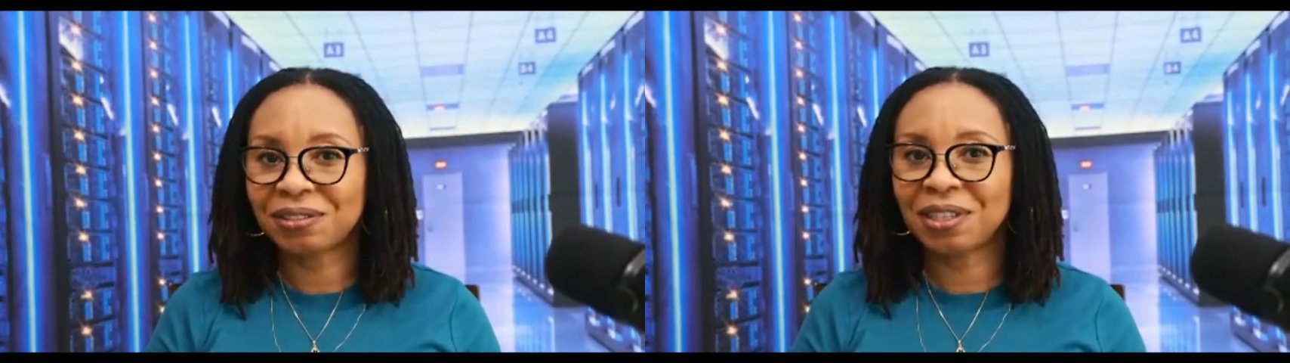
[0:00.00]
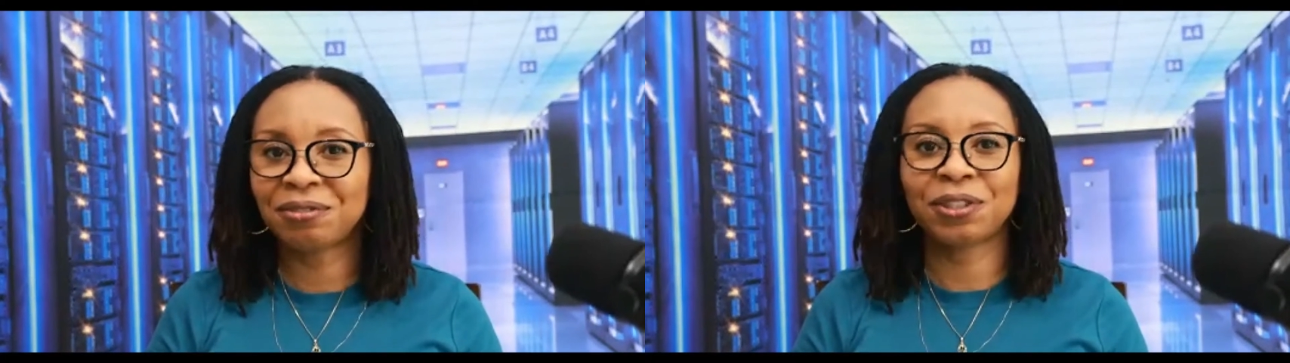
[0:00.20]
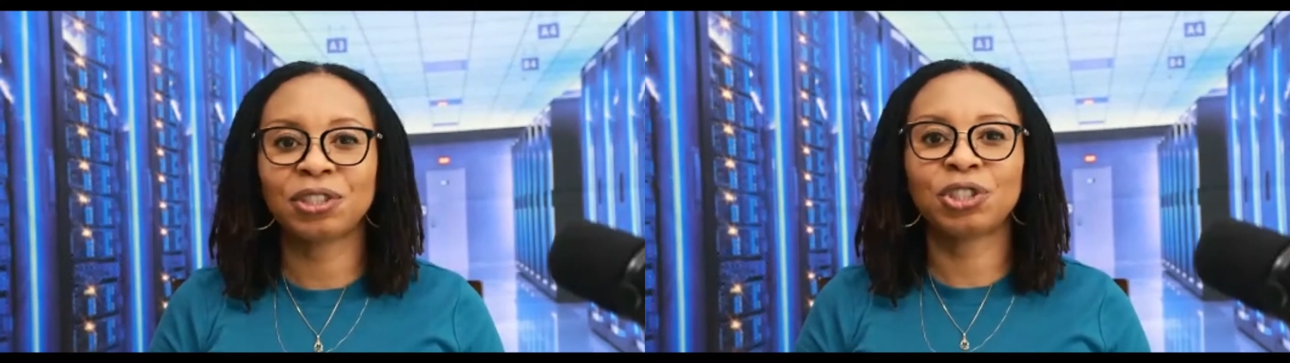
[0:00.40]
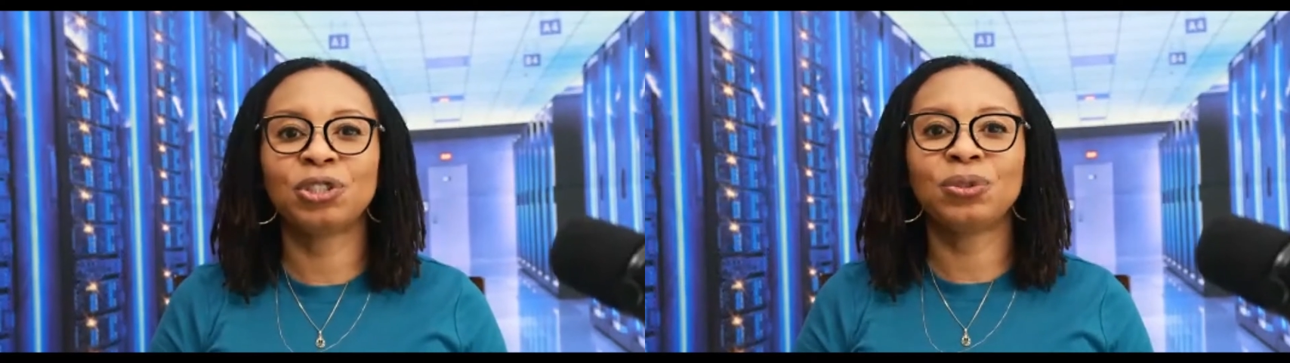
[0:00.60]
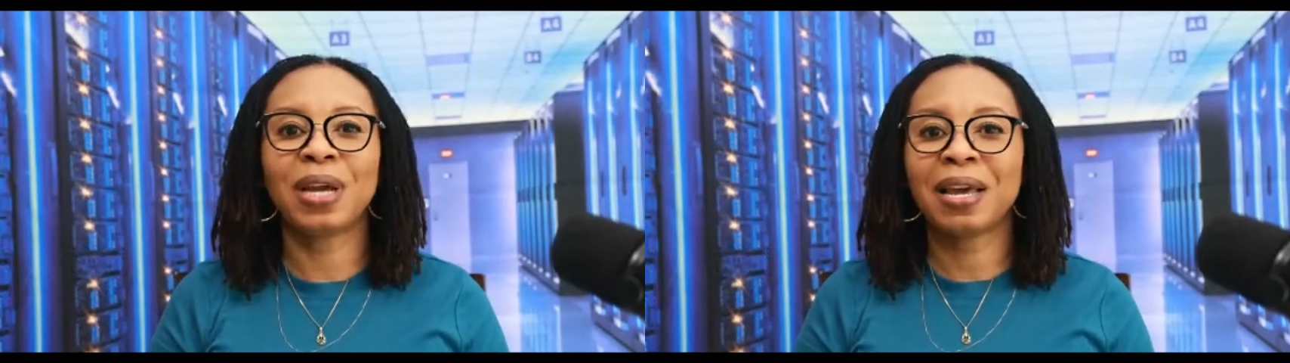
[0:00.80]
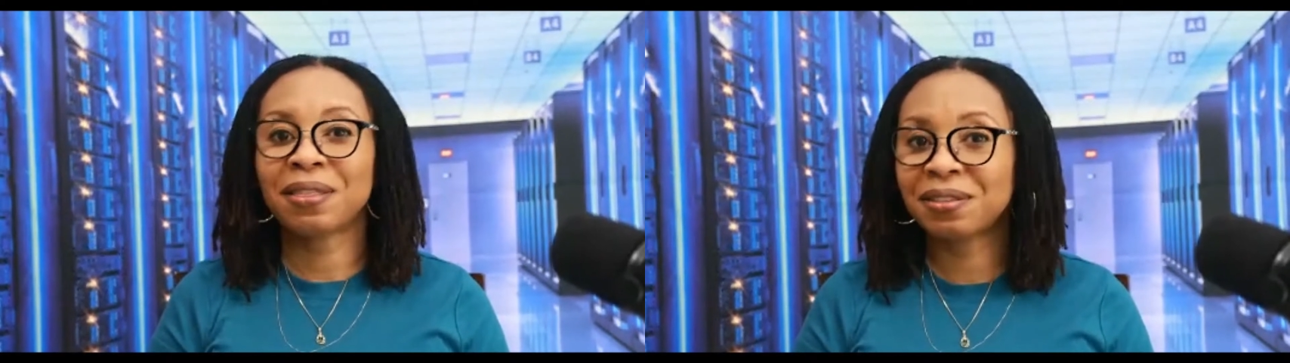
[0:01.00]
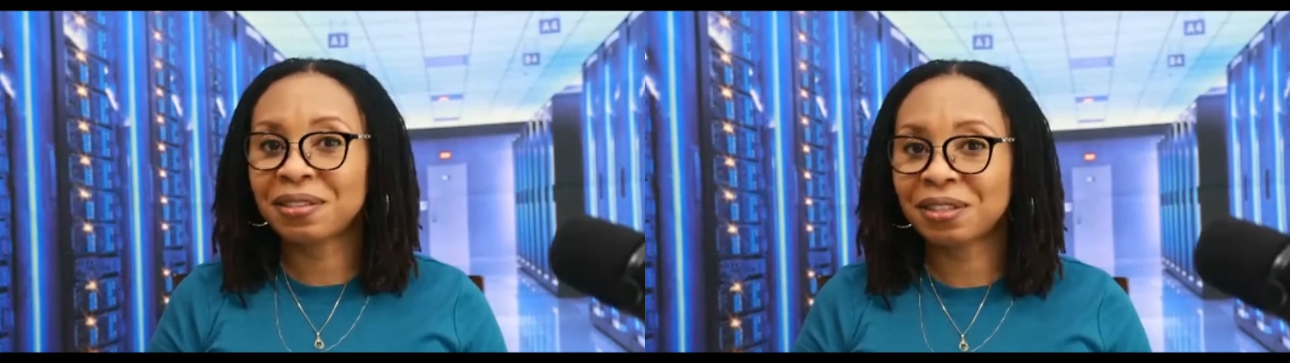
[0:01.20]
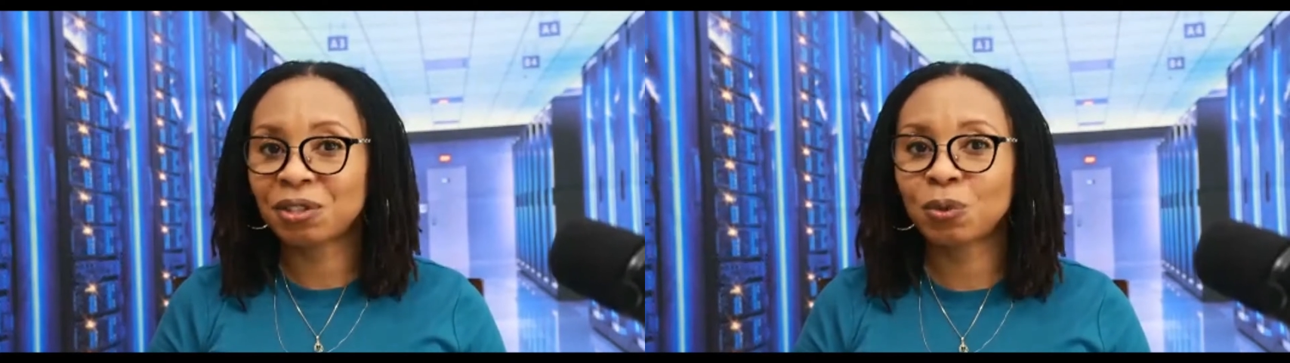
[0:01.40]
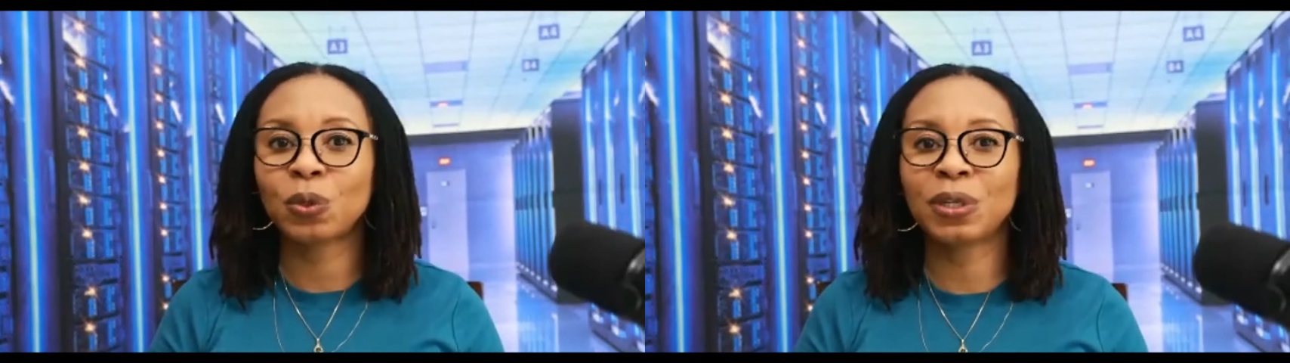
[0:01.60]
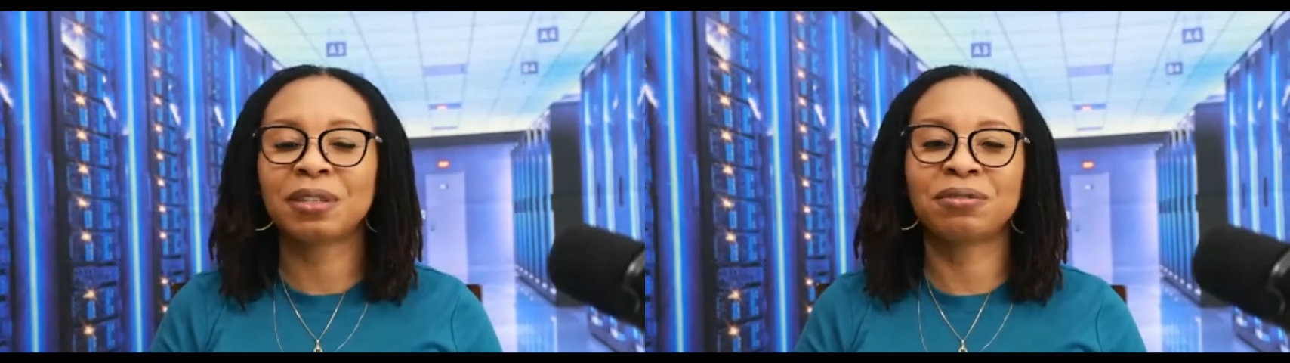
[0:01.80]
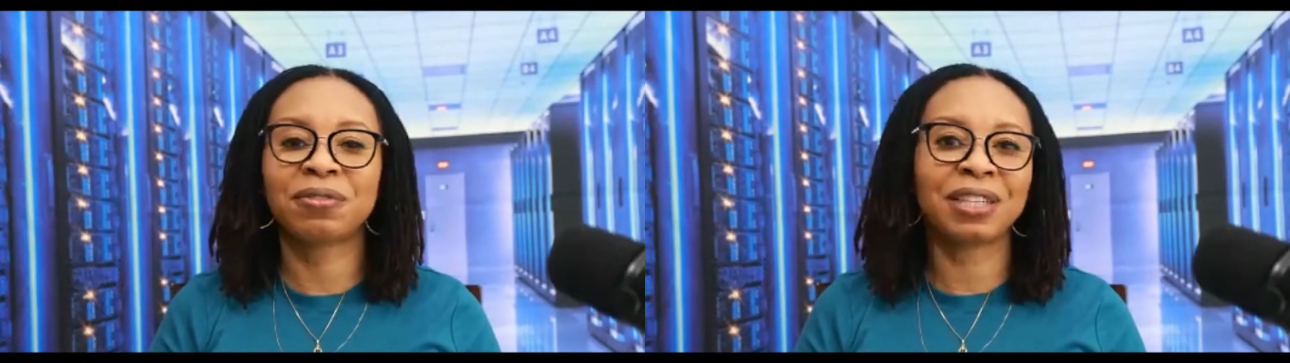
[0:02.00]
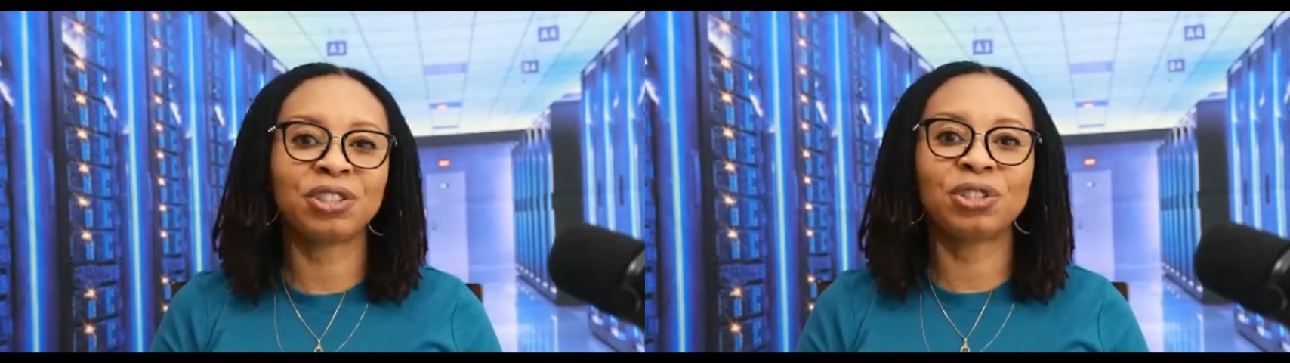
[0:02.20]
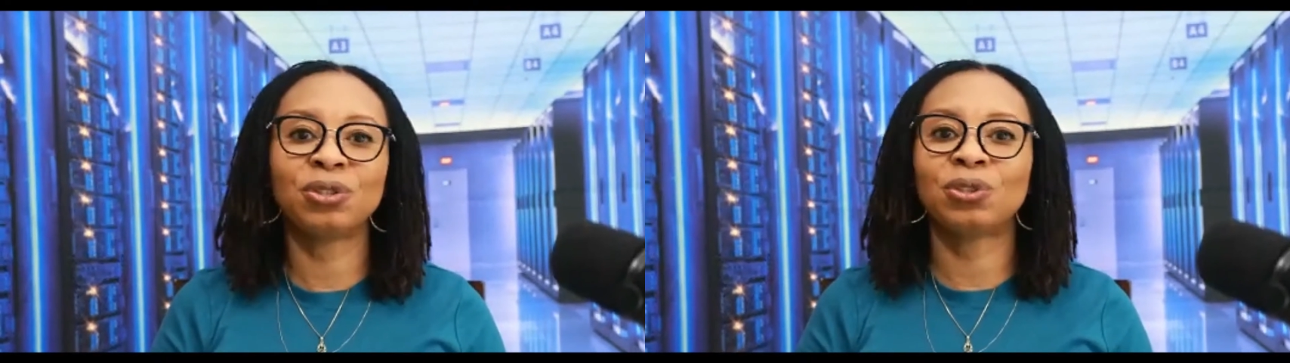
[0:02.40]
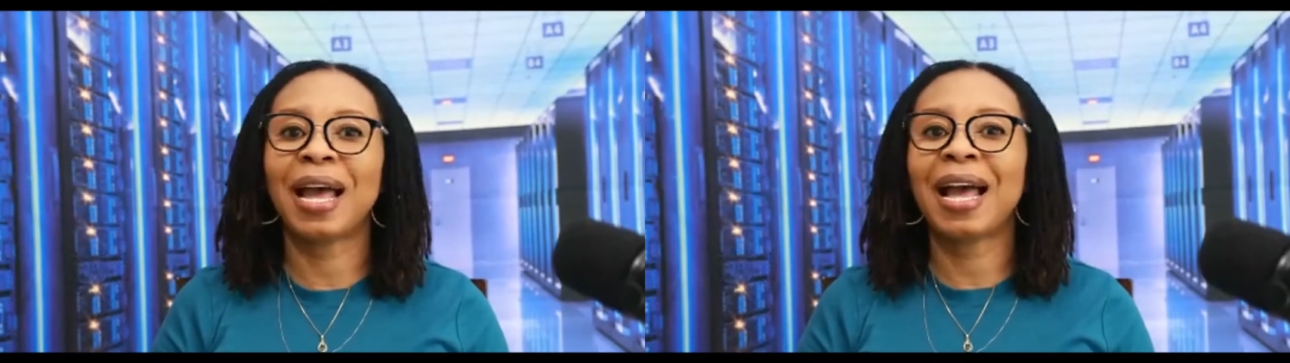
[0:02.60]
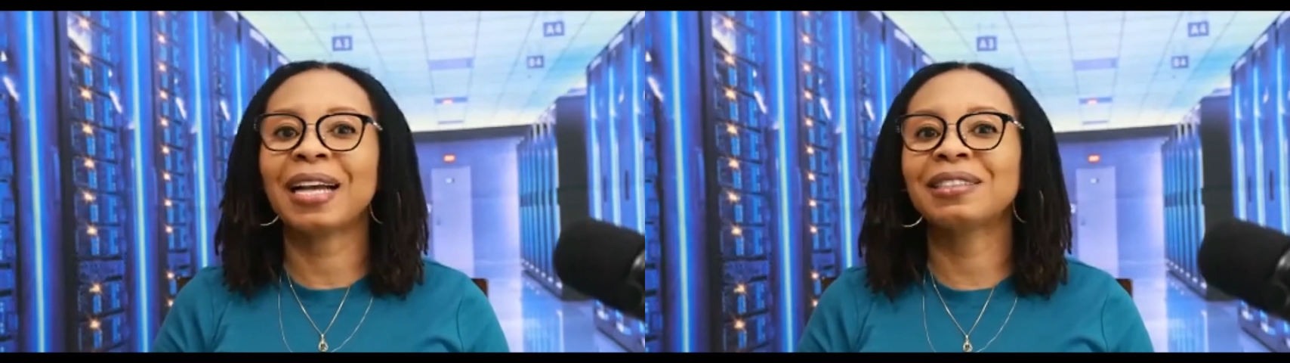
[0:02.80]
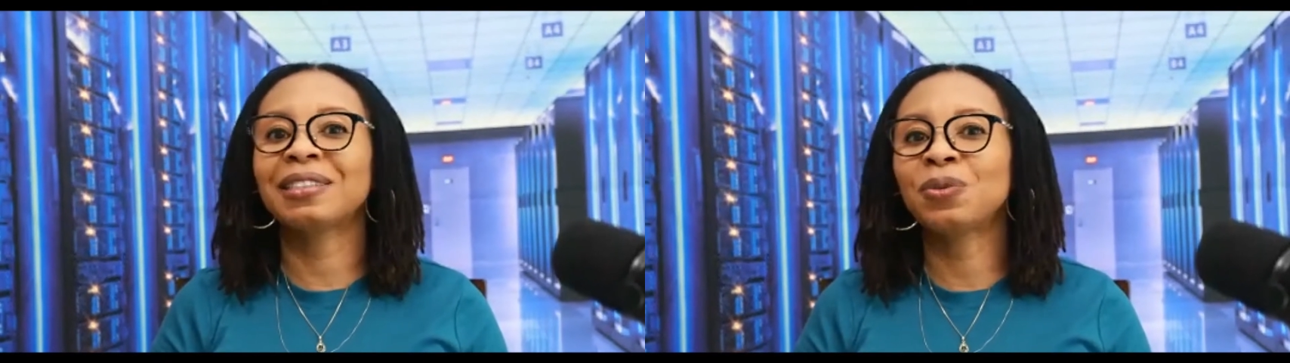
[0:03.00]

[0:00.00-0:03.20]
a virtue ethicist would advise you to act in a